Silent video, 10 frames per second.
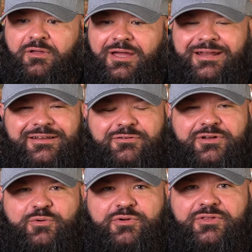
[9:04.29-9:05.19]
And I don't
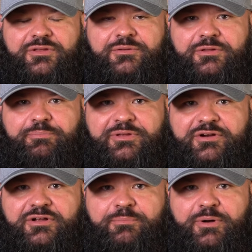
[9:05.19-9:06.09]
know where the
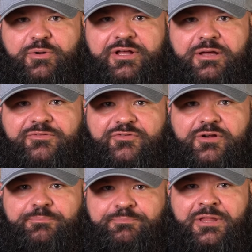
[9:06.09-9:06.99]
bitter component comes
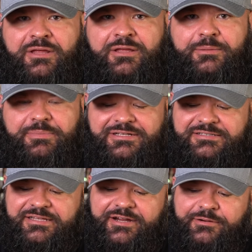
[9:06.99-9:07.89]
from, but it's
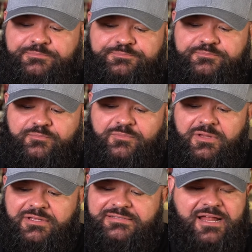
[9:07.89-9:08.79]
there.
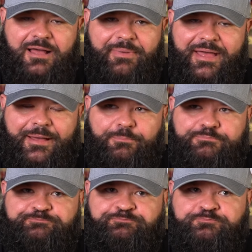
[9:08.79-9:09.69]
It's not bad.
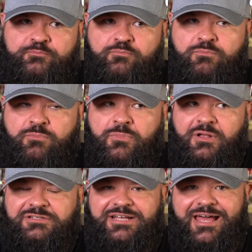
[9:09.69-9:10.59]

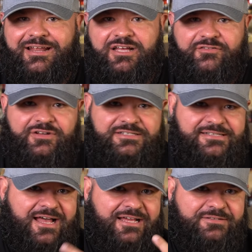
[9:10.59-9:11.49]
It's kind of covering the
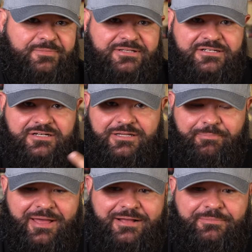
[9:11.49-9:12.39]
sides of my tongue, the
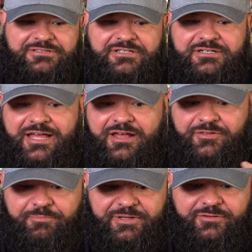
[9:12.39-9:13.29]
back of my tongue now.
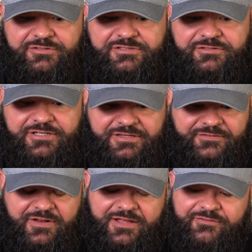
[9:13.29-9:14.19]
The middle is still getting
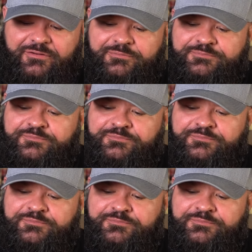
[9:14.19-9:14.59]
the flavor.